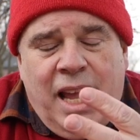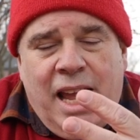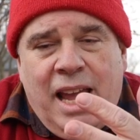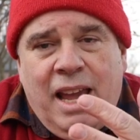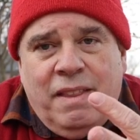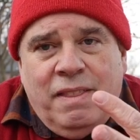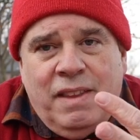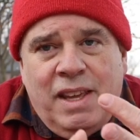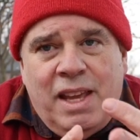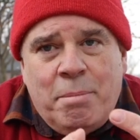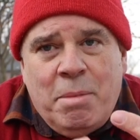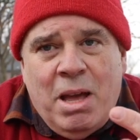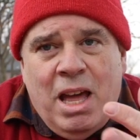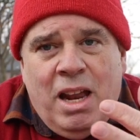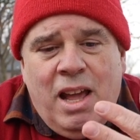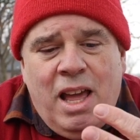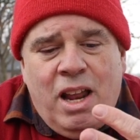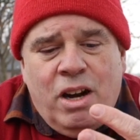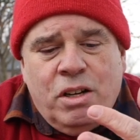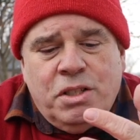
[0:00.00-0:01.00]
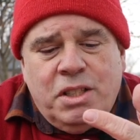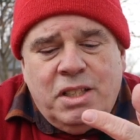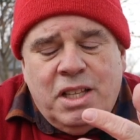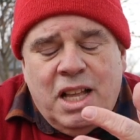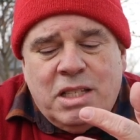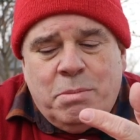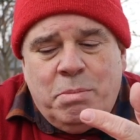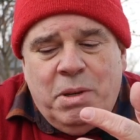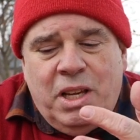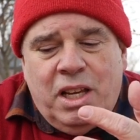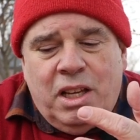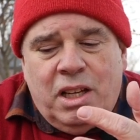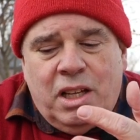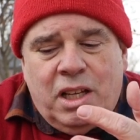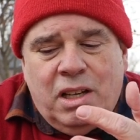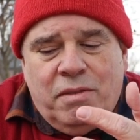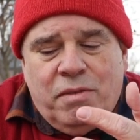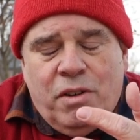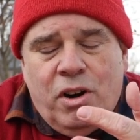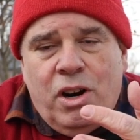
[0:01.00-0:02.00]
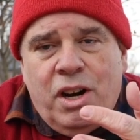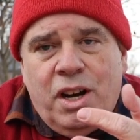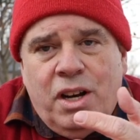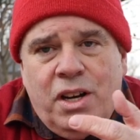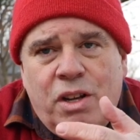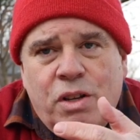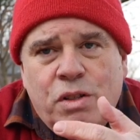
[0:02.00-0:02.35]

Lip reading: And the amount of energy that's being converted into